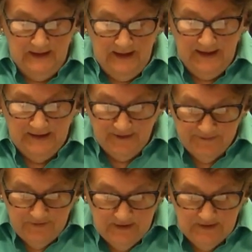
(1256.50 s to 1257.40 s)
and I
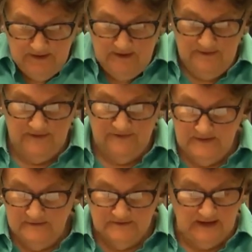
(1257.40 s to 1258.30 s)
think that
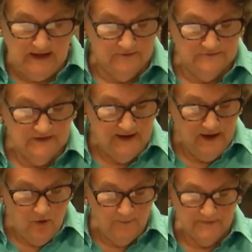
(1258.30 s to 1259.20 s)
these accounts can
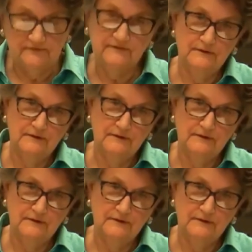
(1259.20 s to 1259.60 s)
help us